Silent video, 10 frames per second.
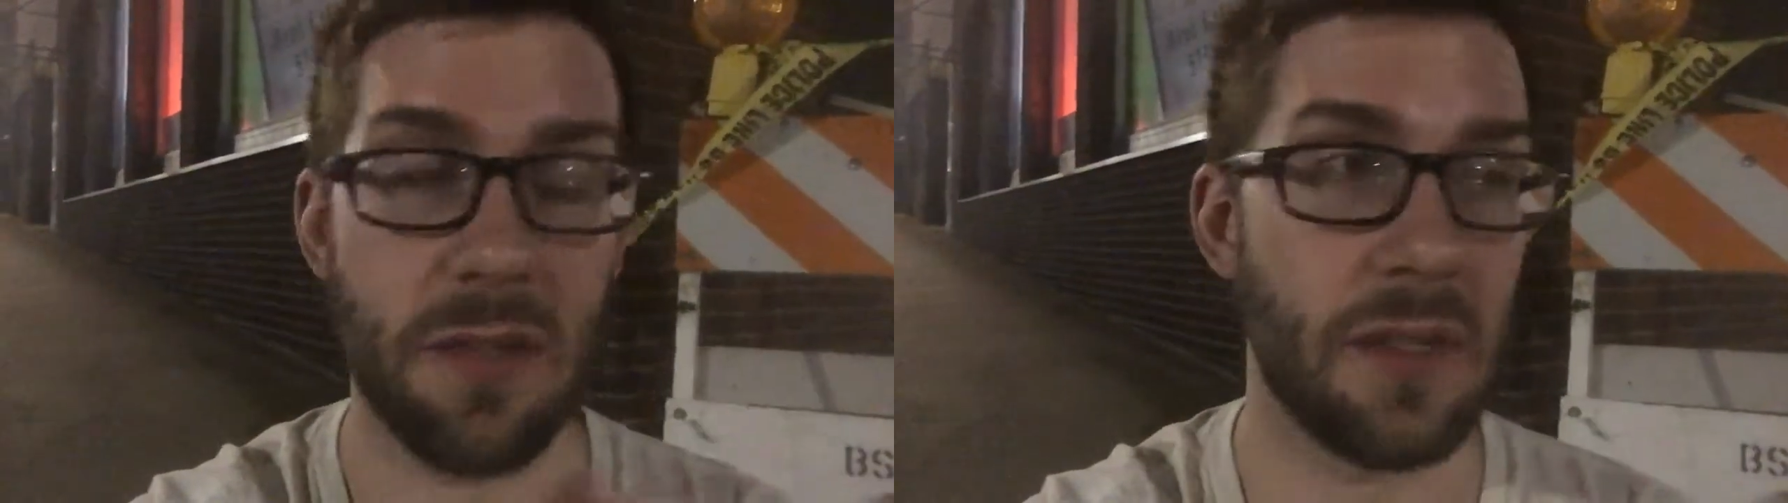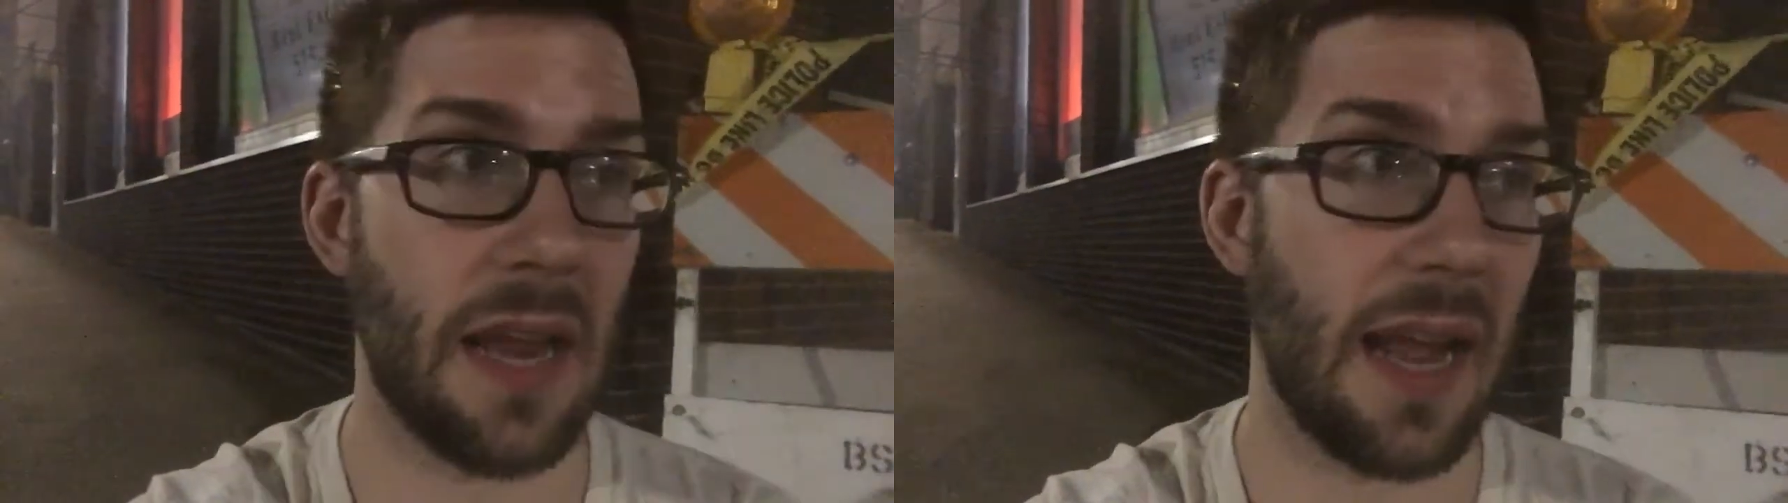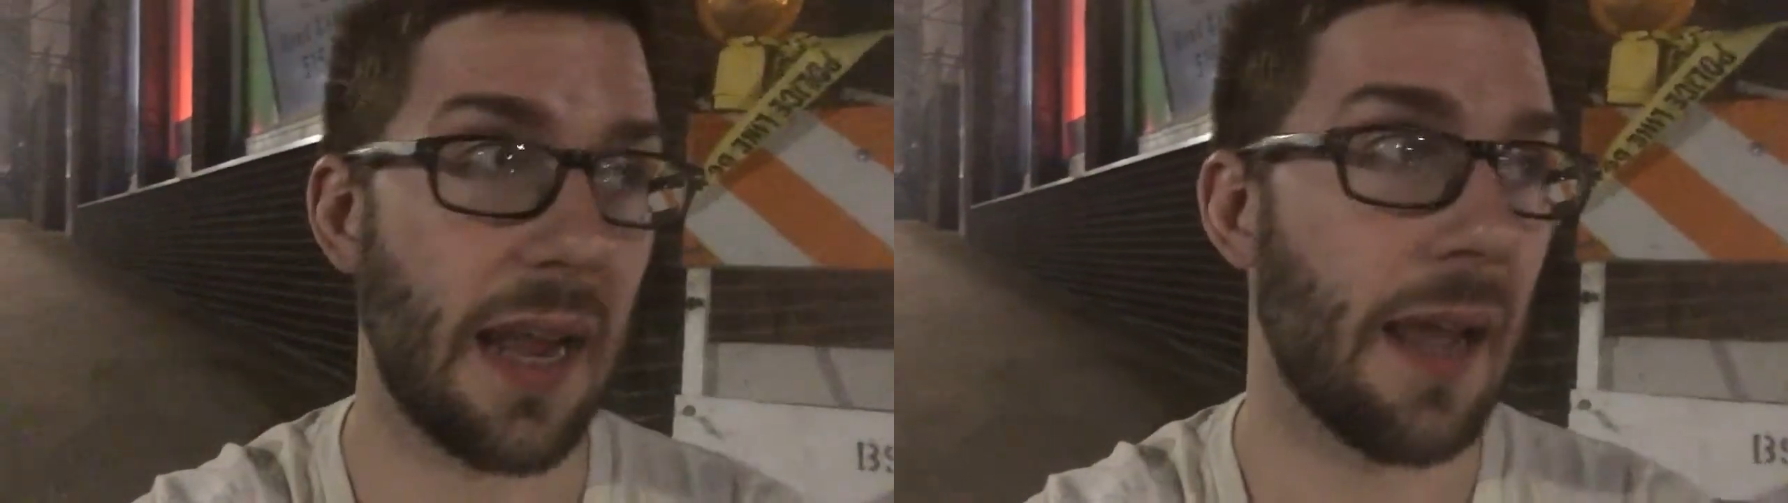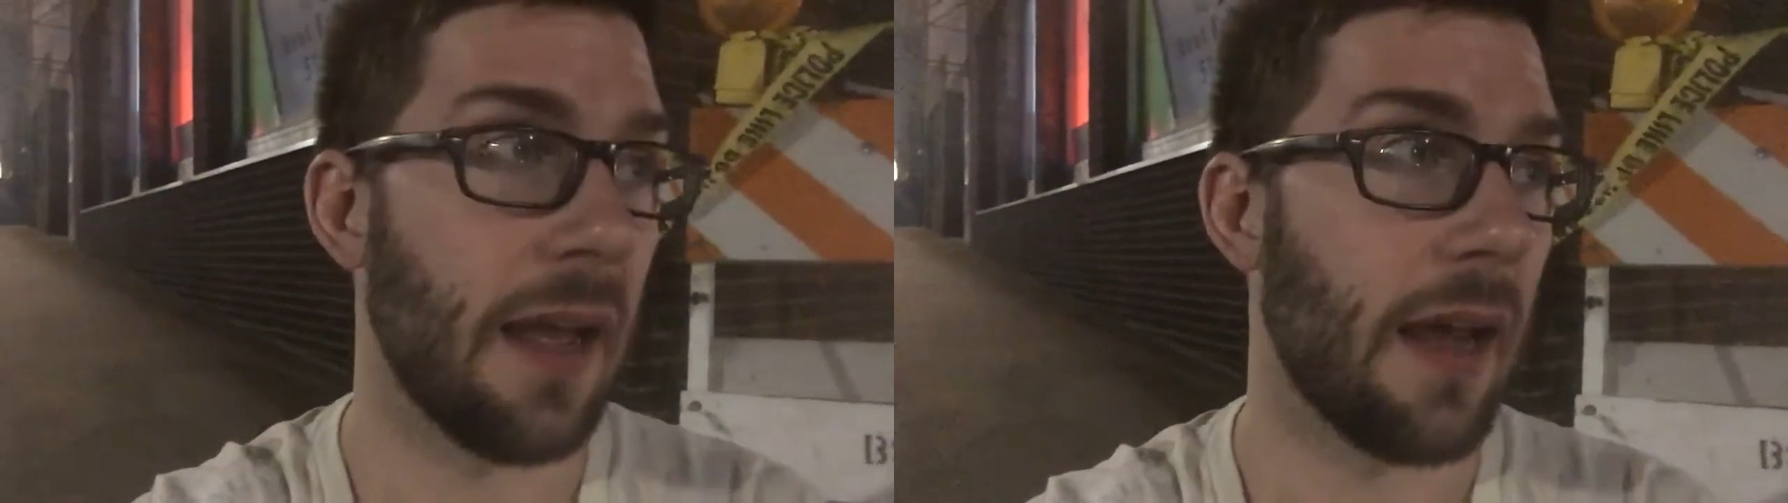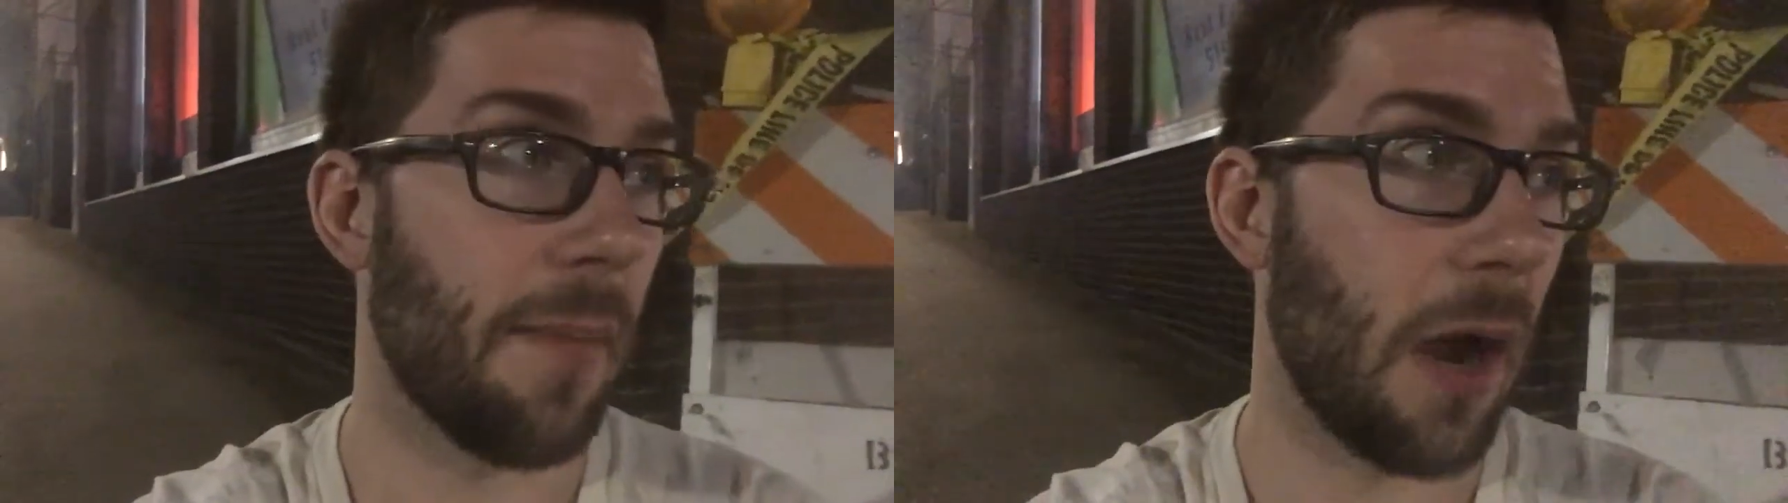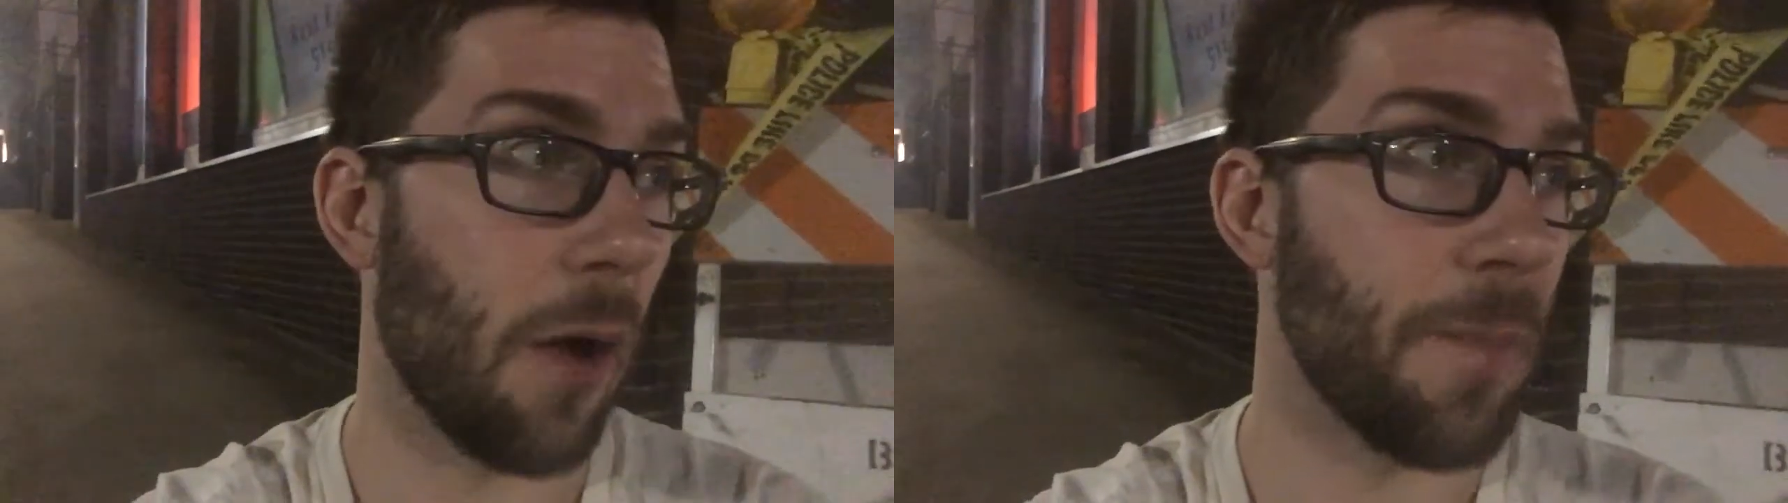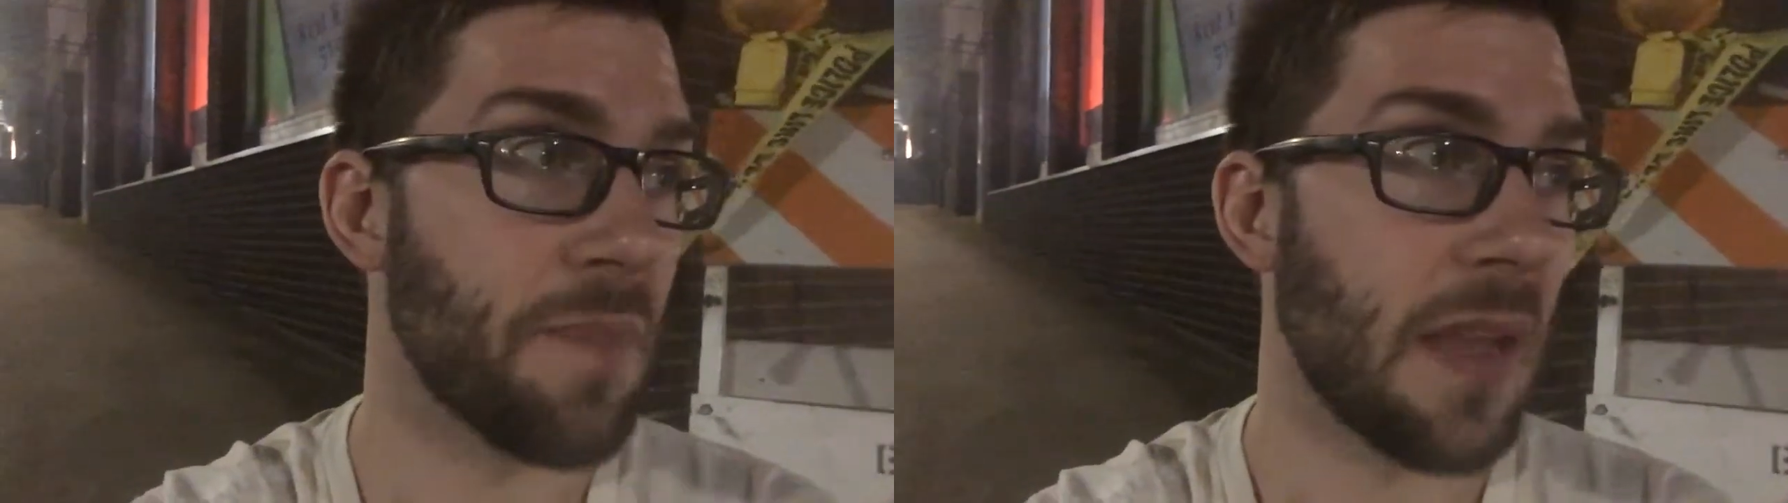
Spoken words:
you today about.